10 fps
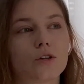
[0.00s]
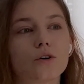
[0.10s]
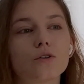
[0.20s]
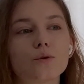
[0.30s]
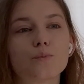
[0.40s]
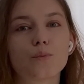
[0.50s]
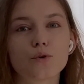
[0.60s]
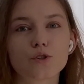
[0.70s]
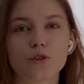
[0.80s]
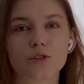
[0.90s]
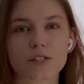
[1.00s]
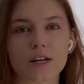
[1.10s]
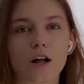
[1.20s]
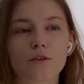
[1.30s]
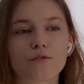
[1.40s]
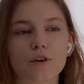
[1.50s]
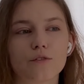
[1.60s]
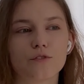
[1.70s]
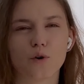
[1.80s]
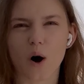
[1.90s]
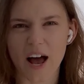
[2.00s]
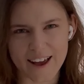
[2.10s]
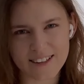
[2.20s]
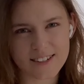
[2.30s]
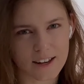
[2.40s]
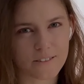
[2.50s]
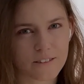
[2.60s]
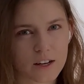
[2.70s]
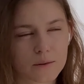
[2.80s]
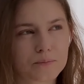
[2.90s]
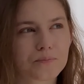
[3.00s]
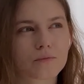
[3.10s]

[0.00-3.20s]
don't push yourself if you hate something.